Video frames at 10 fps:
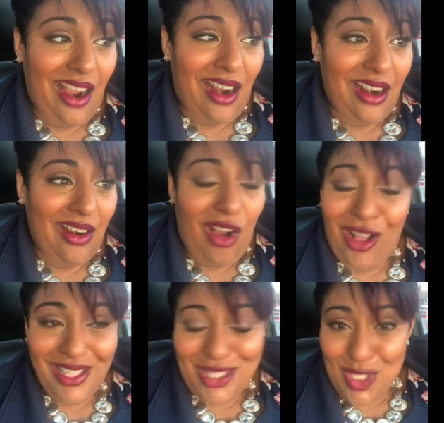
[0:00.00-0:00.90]
are
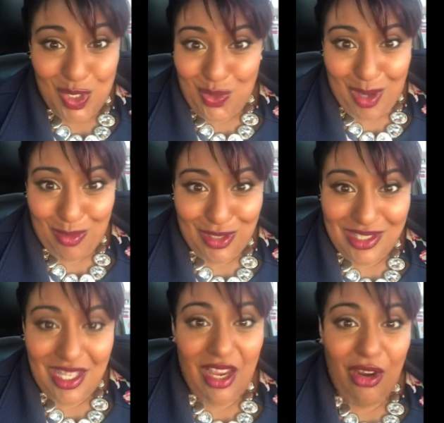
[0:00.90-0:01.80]
all
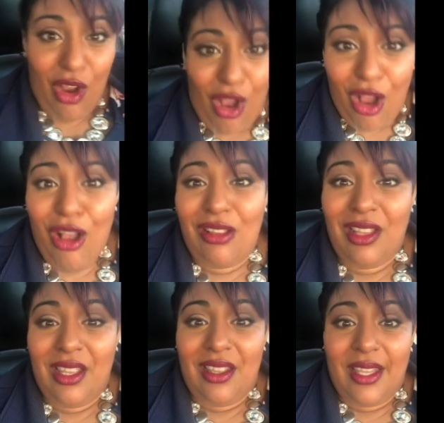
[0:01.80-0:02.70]
Instagrammers. They are all,
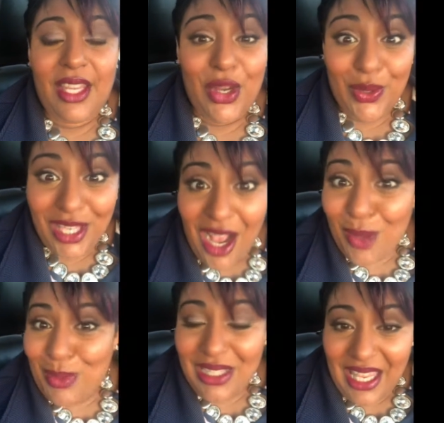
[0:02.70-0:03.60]

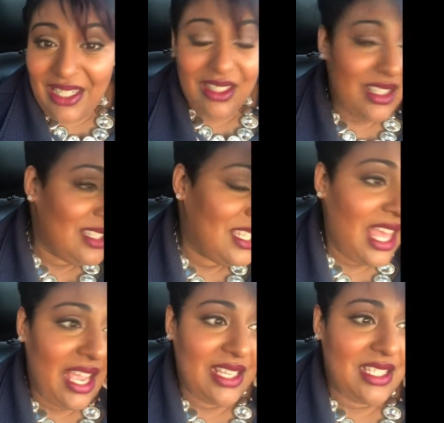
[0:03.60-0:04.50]
young millennials
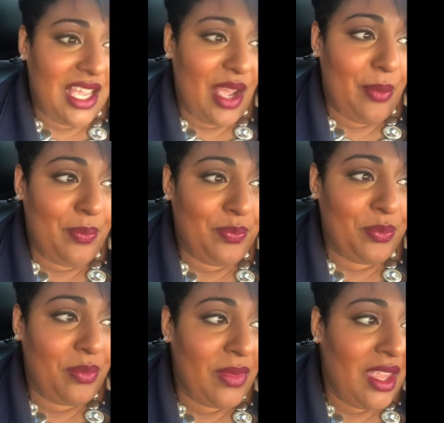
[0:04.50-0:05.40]
that
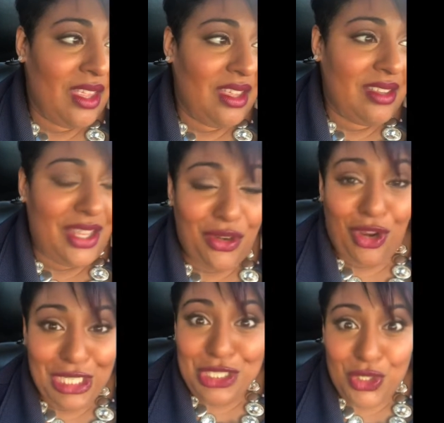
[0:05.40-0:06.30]
are
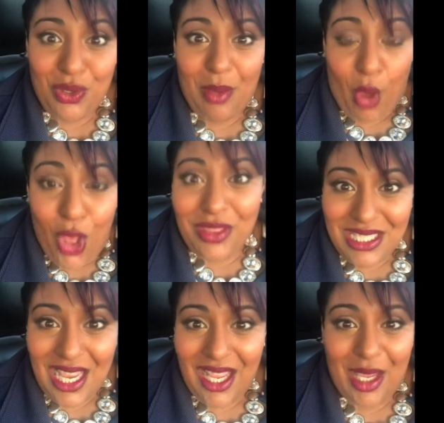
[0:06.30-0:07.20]
on Instagram all the
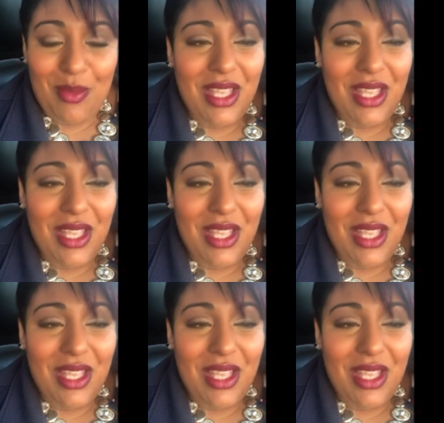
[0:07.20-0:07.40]
time.